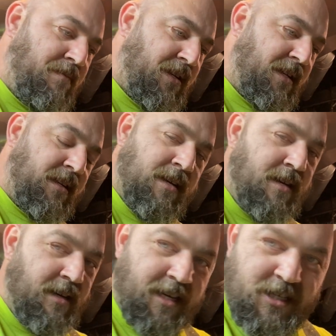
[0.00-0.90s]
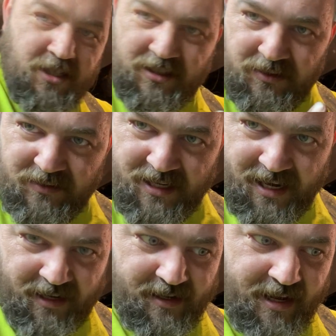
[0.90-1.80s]
but the, it's just too
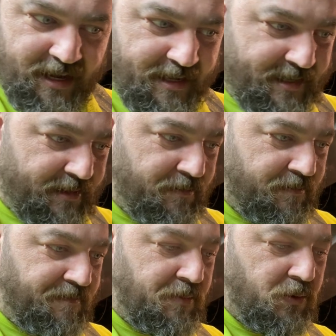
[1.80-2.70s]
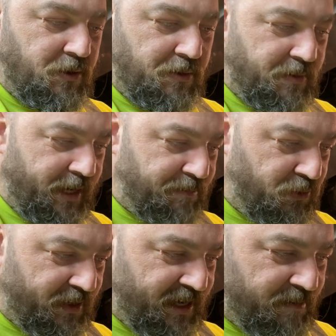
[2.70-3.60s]
tight. I had to pull it away, pull
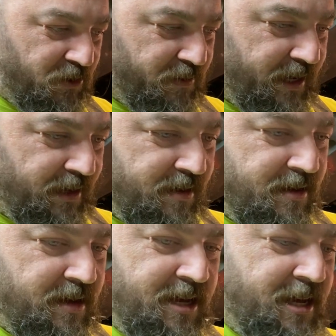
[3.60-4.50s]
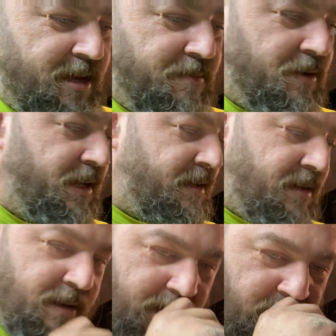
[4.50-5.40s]
the camera away. But
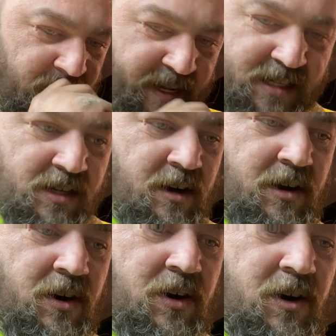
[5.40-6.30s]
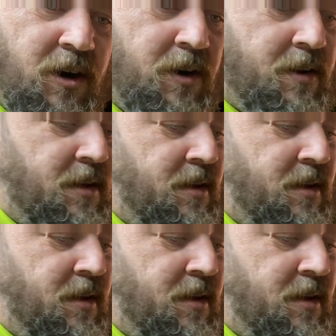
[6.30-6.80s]
it's not hard.